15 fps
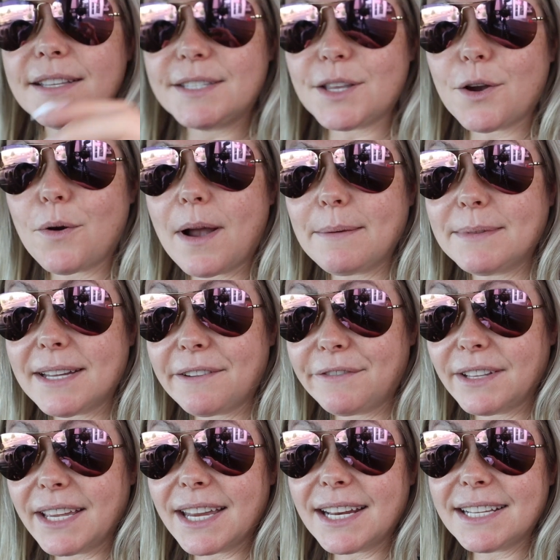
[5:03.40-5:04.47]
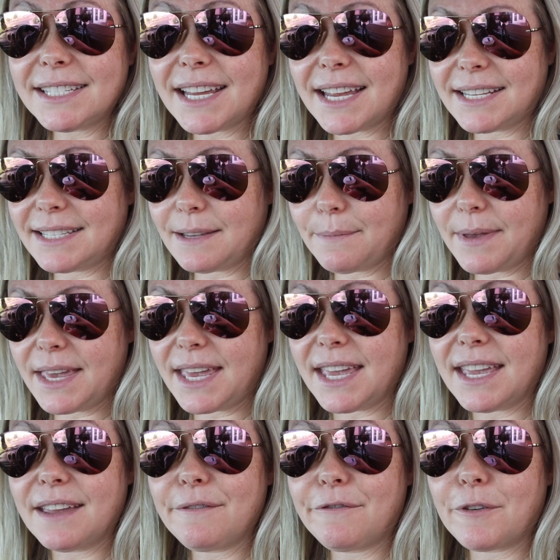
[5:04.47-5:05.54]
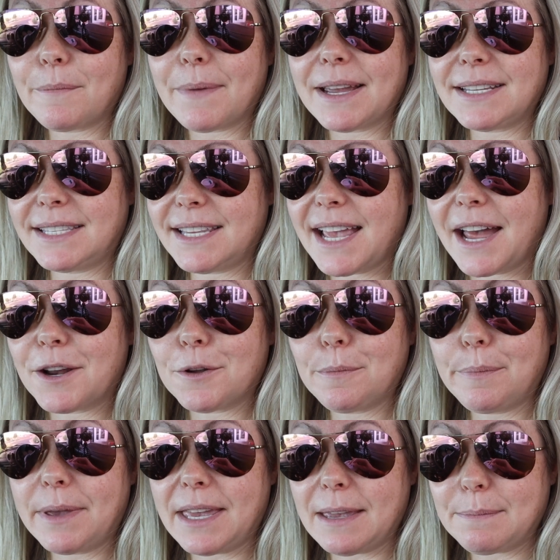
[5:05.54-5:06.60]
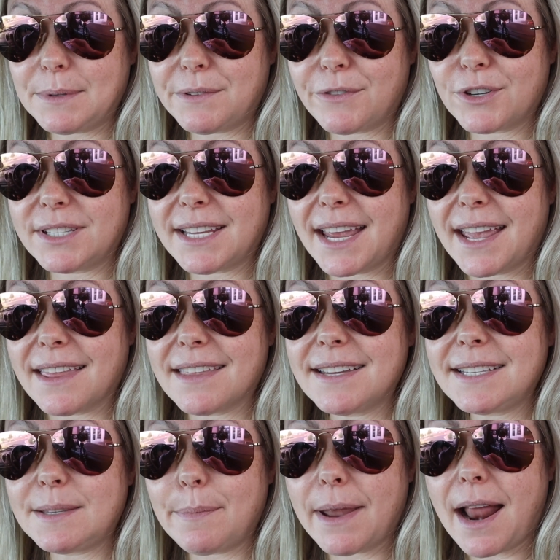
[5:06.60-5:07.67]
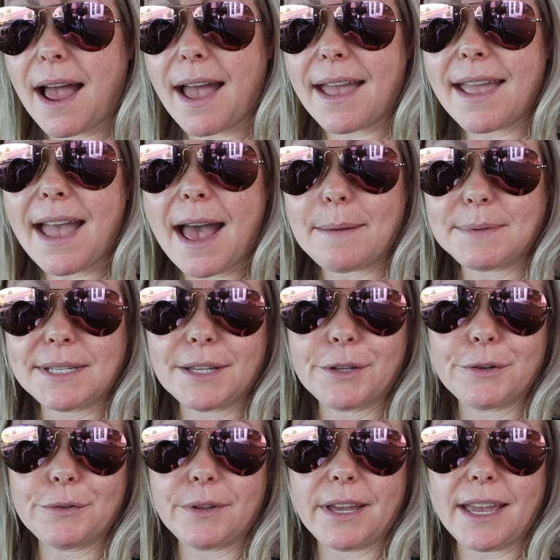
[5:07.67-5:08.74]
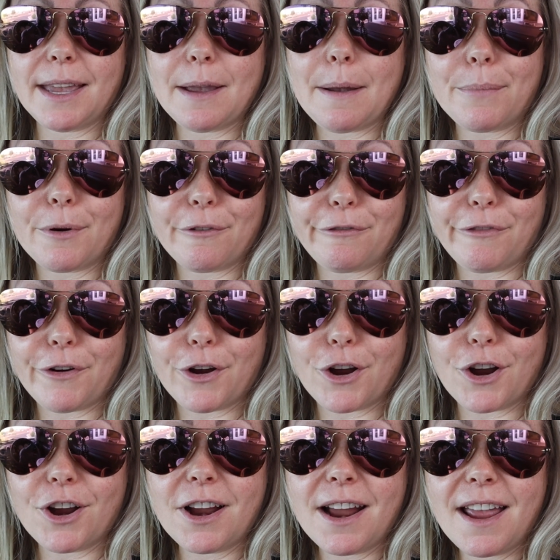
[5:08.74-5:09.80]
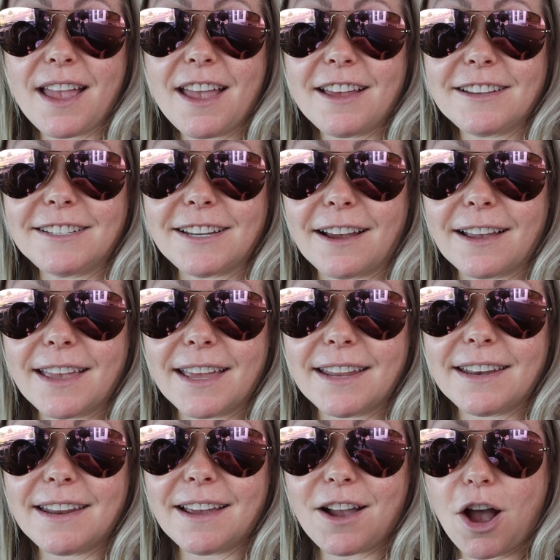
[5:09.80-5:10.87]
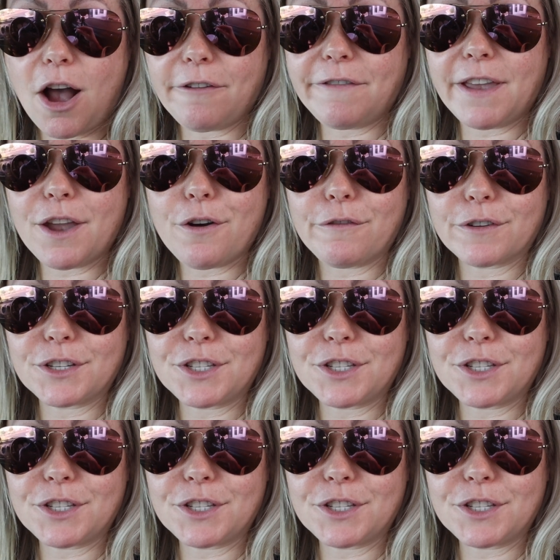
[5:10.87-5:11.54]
So I'm definitely gonna take some heat from my Seattle peeps for saying this, but I absolutely prefer Dunkin' coffee over